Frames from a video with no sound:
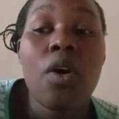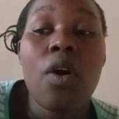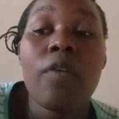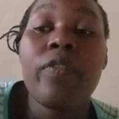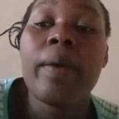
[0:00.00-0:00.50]

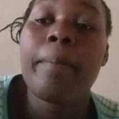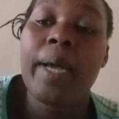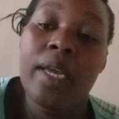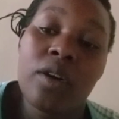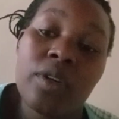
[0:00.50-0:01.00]
of the
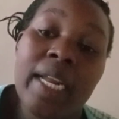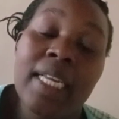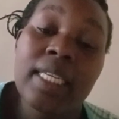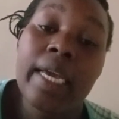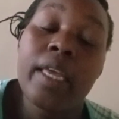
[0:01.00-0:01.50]

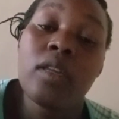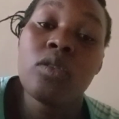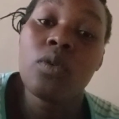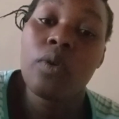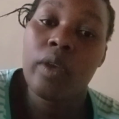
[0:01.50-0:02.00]
microdata
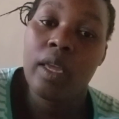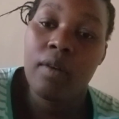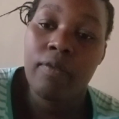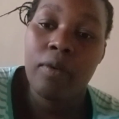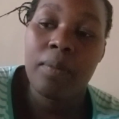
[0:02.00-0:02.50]
into
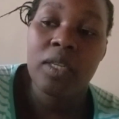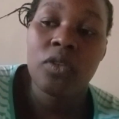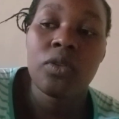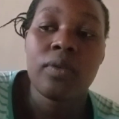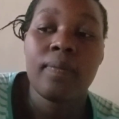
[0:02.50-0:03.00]

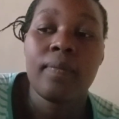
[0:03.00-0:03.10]
information.